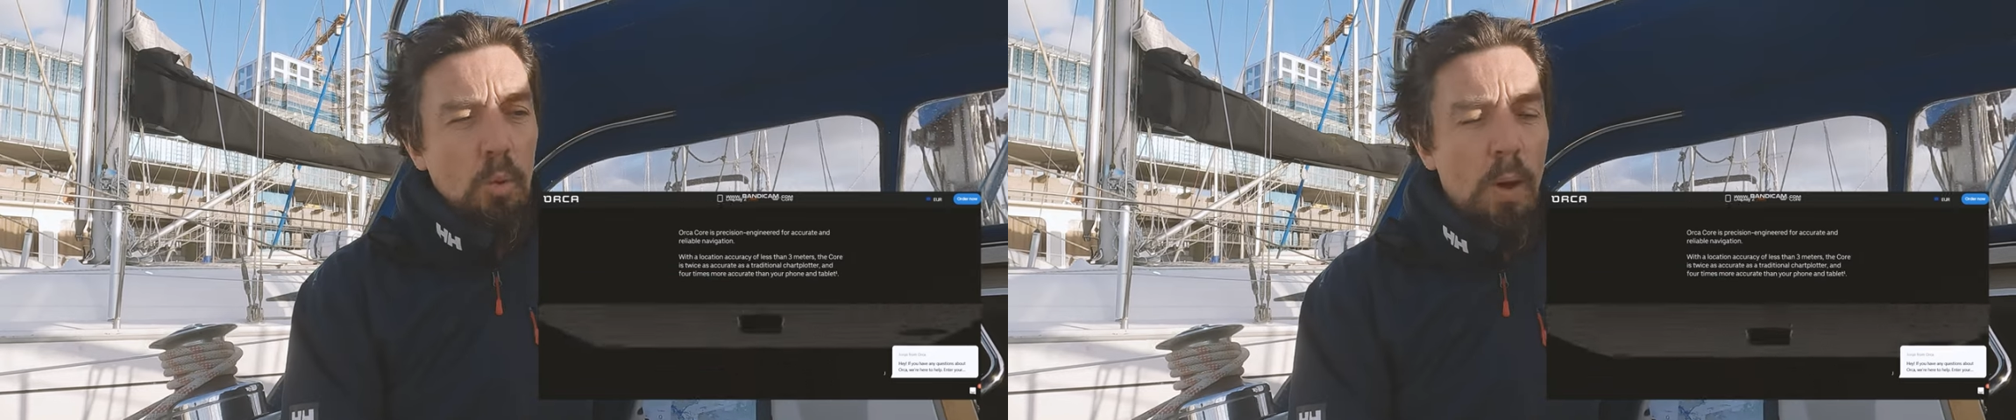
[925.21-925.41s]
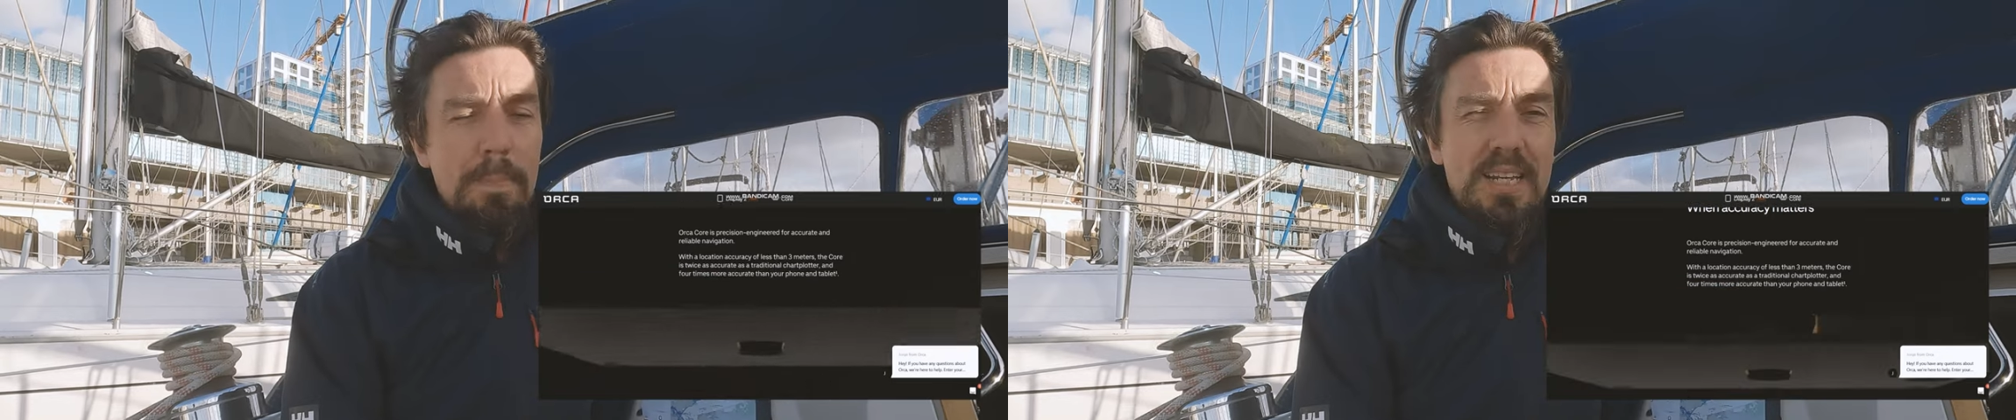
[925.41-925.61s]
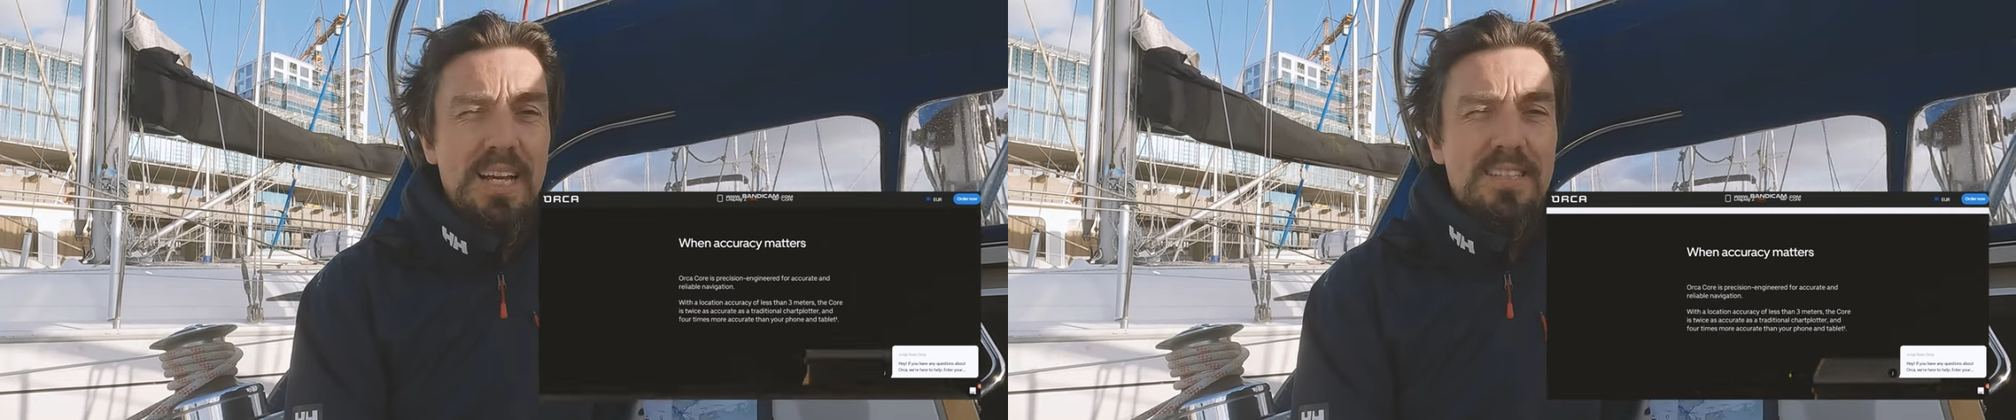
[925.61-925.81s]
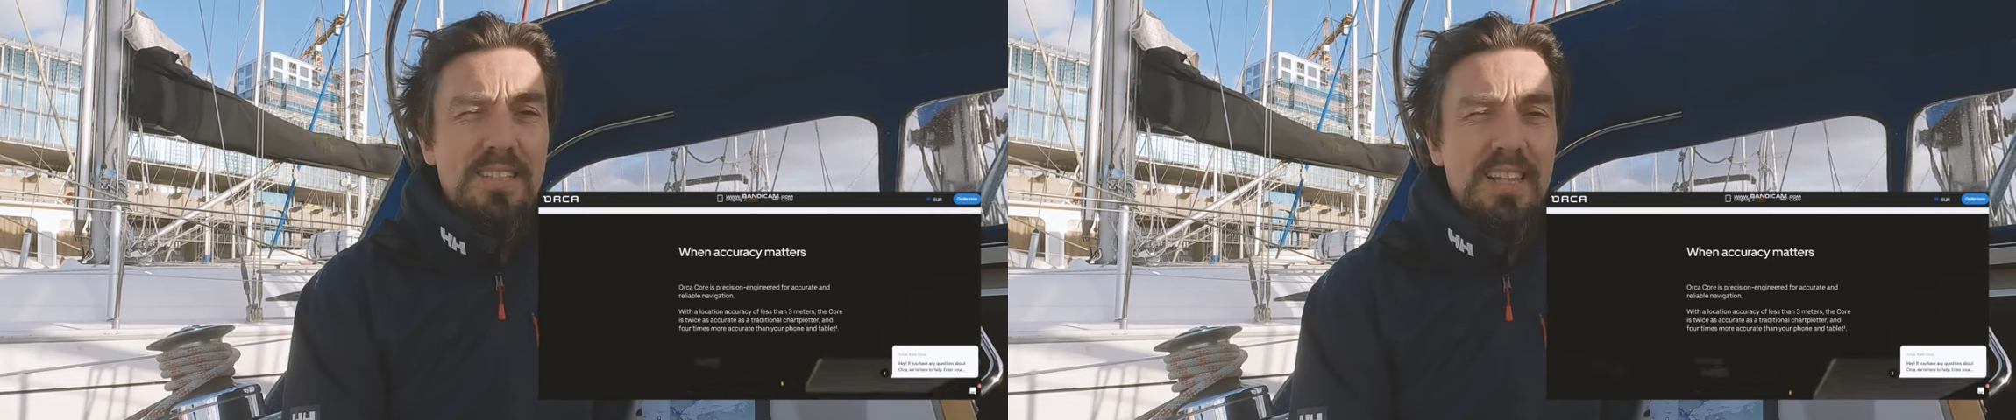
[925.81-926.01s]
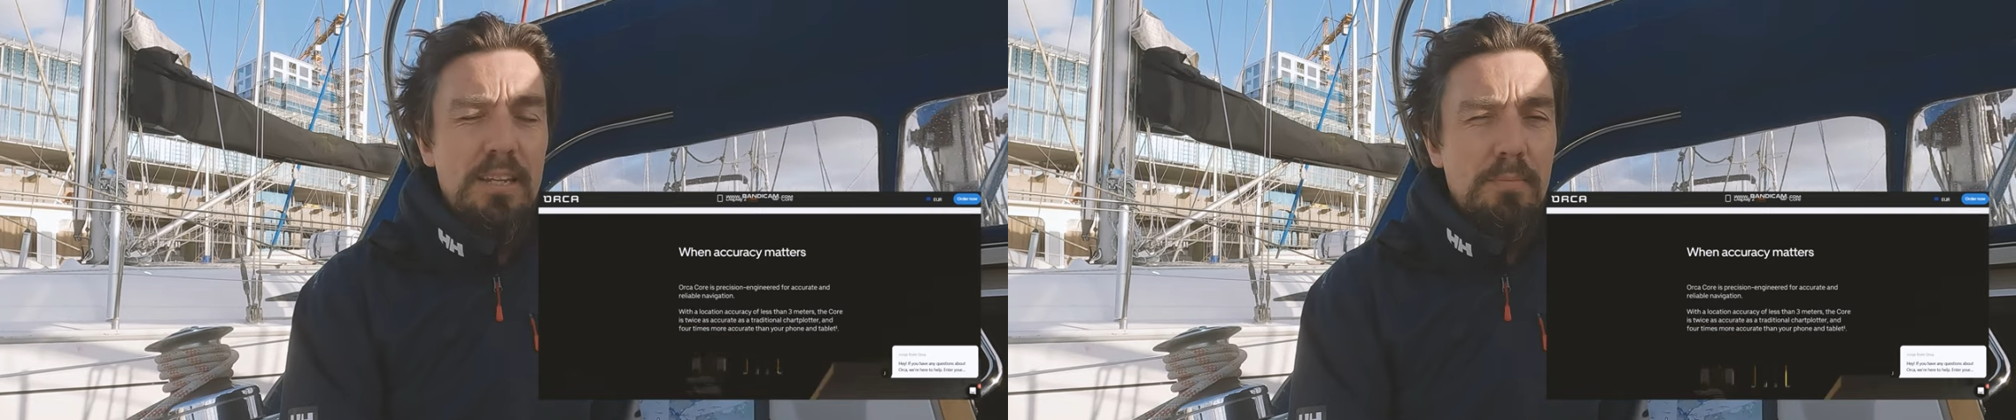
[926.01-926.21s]
website
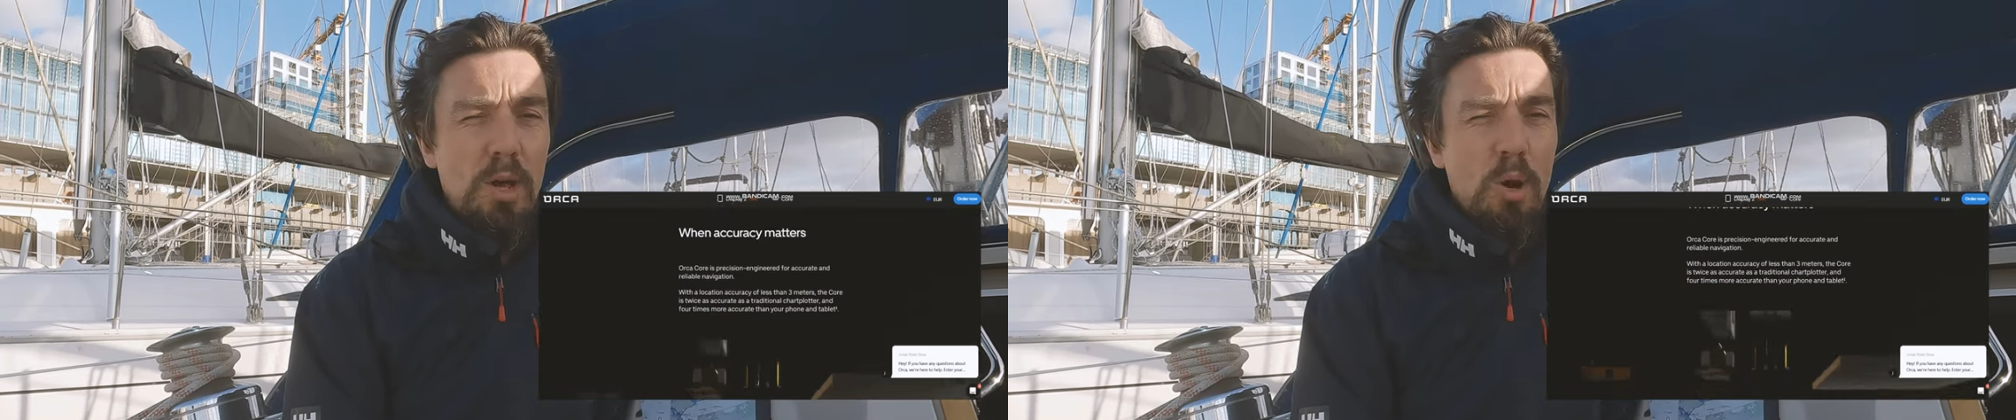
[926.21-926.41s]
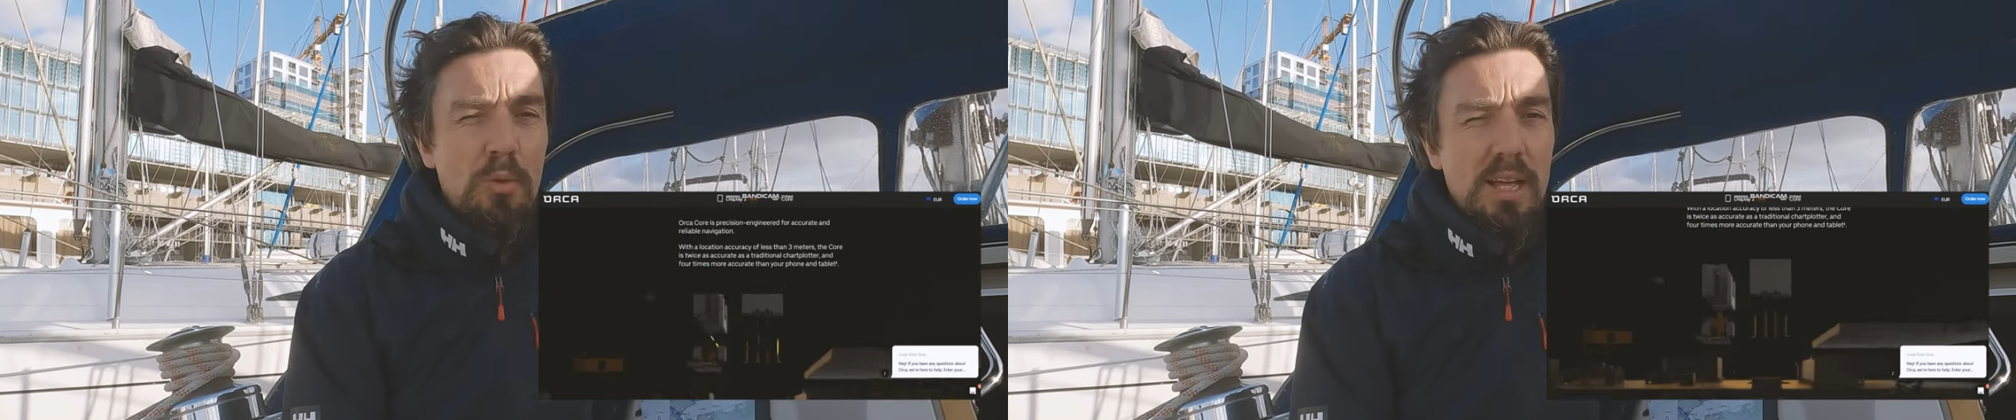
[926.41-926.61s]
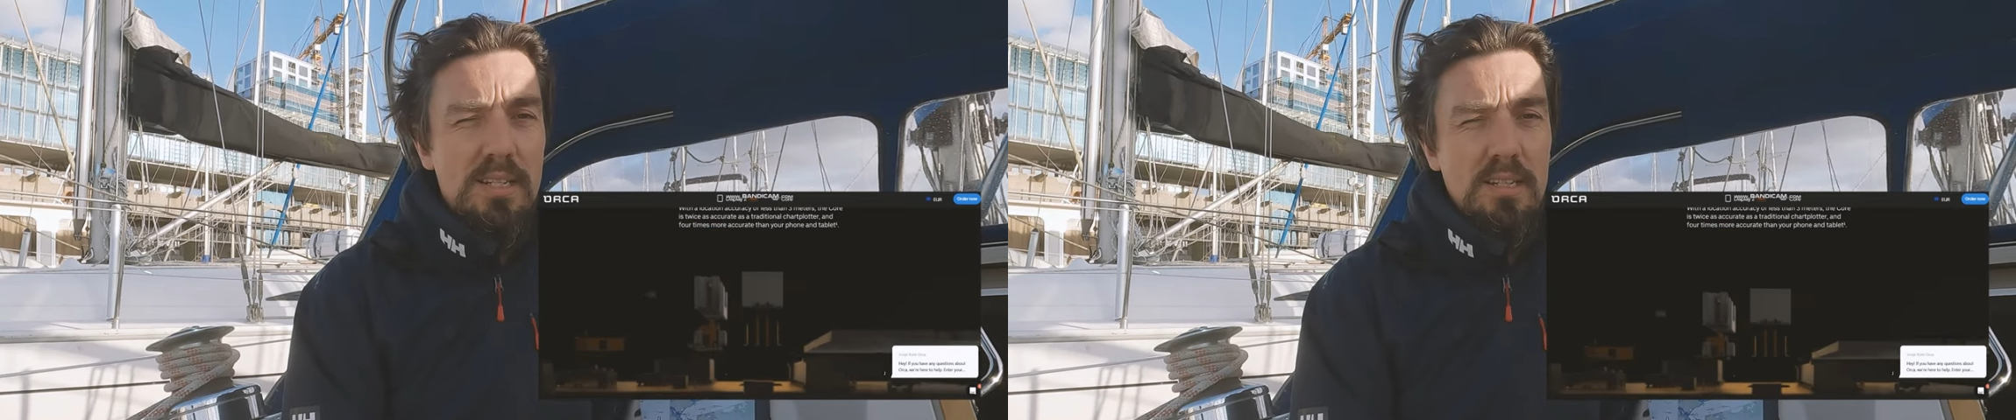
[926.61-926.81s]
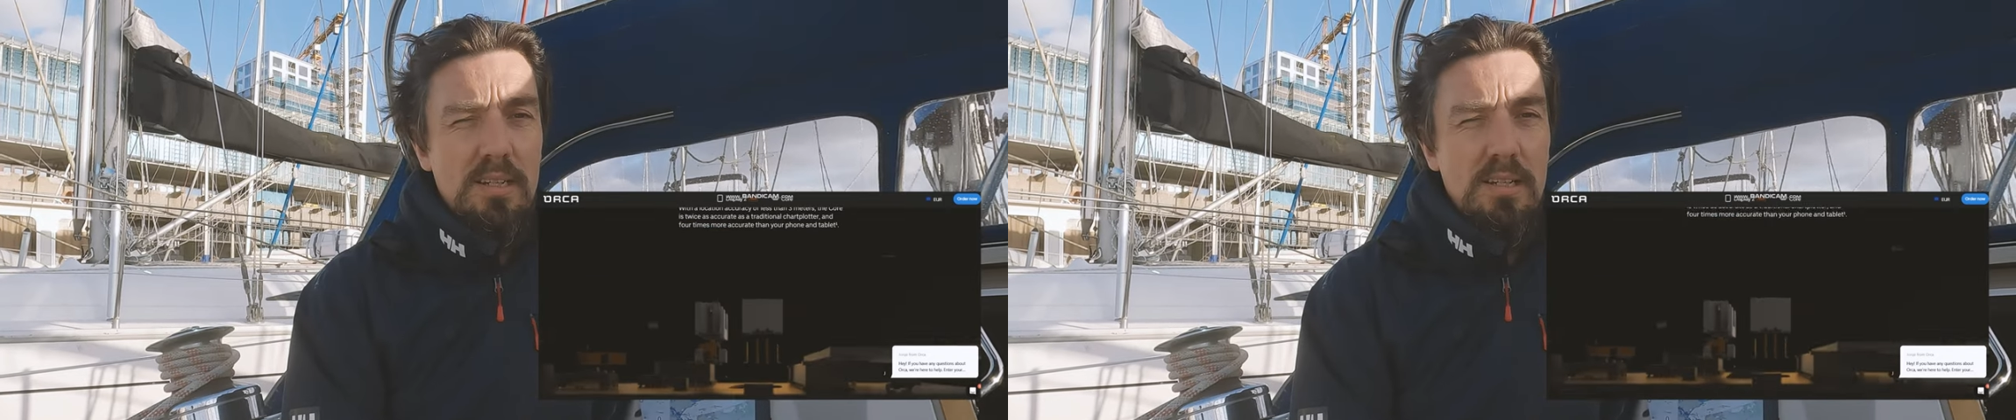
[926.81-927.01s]
to let them know that